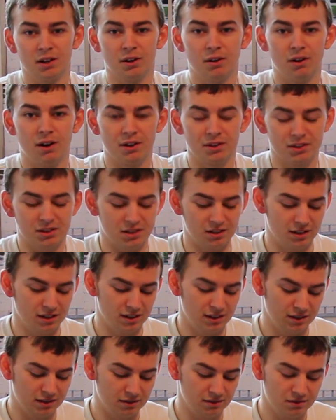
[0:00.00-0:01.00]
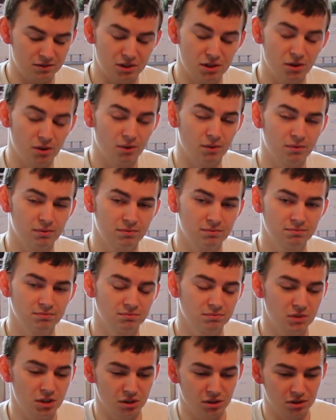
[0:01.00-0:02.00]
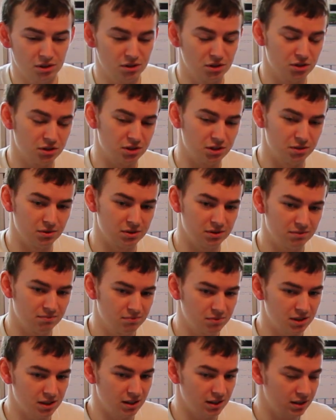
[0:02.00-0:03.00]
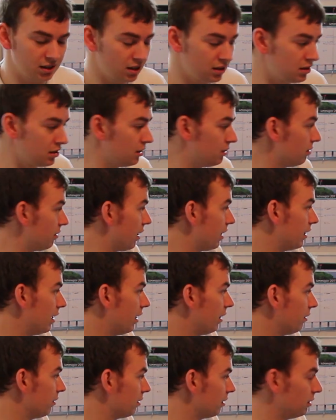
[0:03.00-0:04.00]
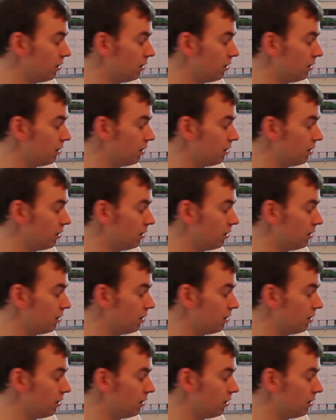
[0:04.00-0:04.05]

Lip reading: all of a sudden you just use CSS to do that now.